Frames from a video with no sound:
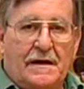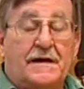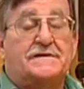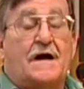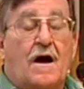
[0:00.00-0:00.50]

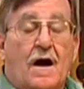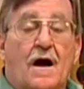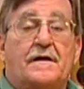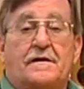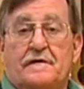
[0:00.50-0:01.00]
is a
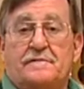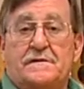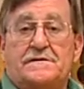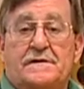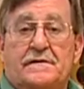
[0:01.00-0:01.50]
hard enough
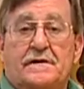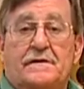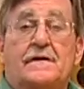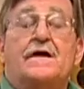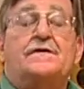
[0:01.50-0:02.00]

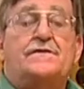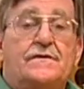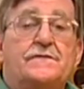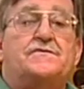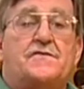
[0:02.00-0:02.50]
material
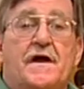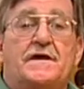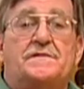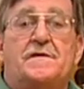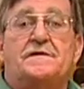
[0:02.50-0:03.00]
to
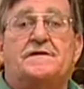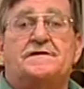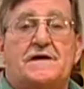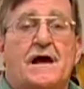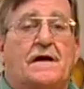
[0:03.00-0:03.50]
transmit the
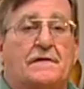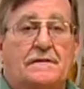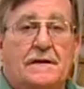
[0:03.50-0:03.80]
sound.